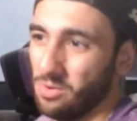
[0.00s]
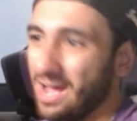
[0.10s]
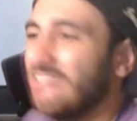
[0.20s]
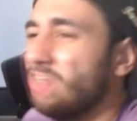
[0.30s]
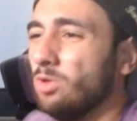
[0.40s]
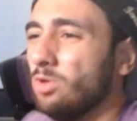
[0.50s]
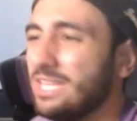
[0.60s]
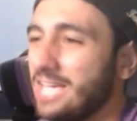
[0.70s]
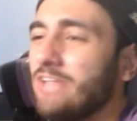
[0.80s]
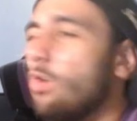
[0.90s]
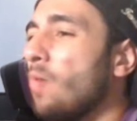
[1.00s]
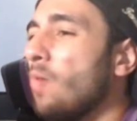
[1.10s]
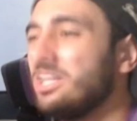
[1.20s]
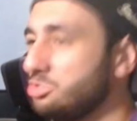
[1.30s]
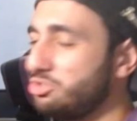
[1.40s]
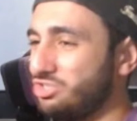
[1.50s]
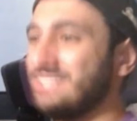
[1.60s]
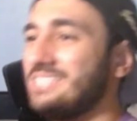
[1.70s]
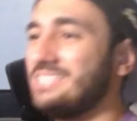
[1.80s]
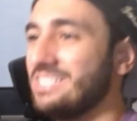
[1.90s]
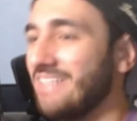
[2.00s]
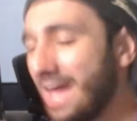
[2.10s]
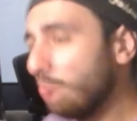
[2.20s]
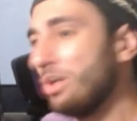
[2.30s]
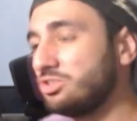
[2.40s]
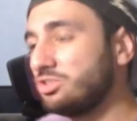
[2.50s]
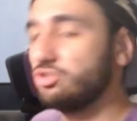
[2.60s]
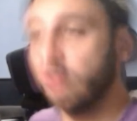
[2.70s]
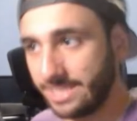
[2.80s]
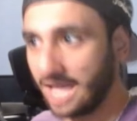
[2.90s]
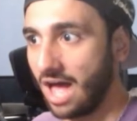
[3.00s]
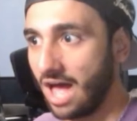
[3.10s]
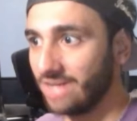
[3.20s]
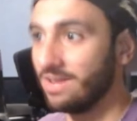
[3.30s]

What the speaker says: I don't want you to succeed. I want you to be gone.